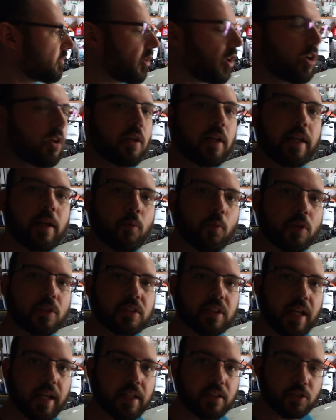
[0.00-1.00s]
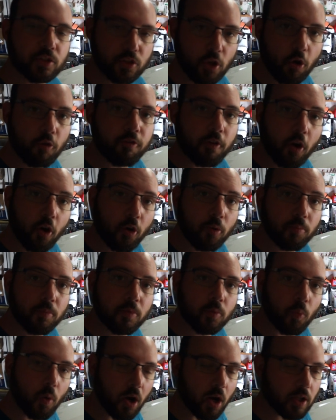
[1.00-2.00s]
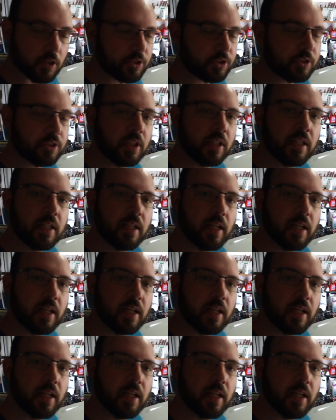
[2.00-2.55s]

of all, it was a snow foam wash,